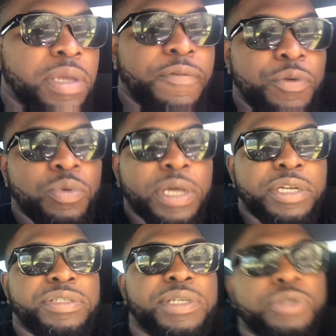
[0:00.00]
If you let
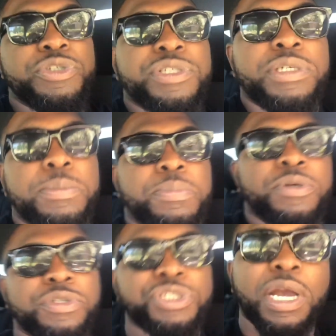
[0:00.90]
a dealership
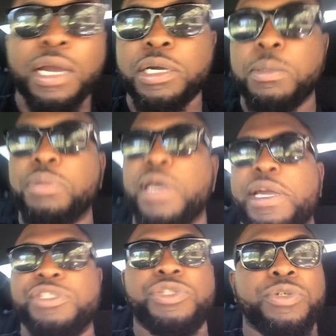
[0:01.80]
shotgun
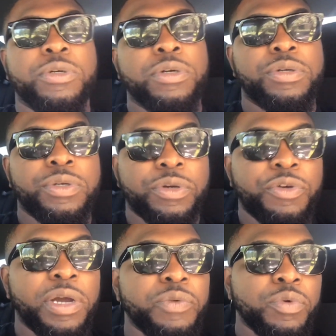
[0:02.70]
blast your
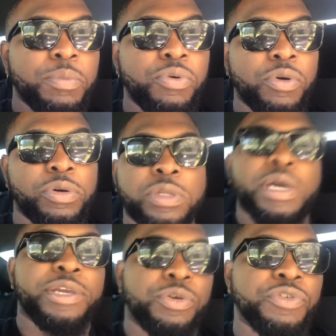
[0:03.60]
credit report,
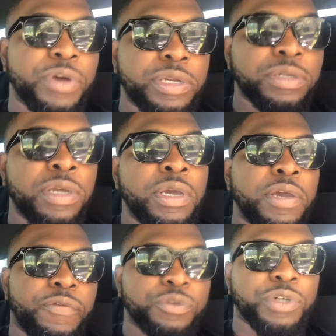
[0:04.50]
like your credit,
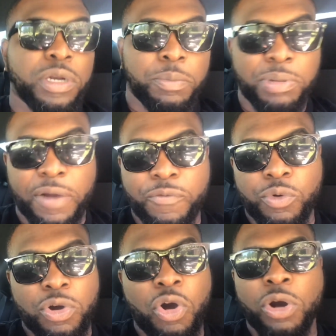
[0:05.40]
if you're trying to apply
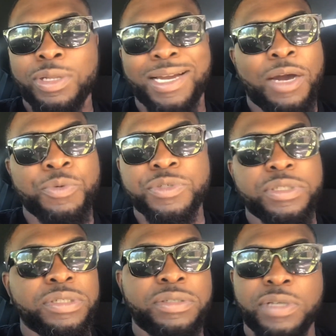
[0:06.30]
for a car, like I was a
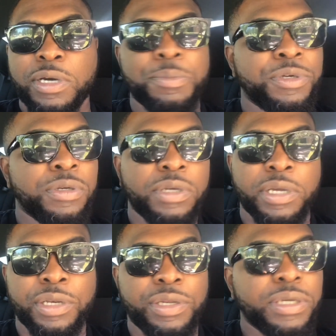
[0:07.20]
dummy
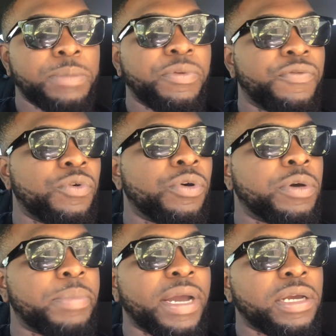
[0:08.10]
and did
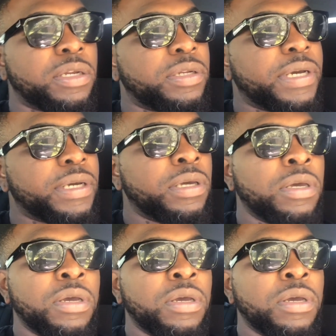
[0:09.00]
before back in the day,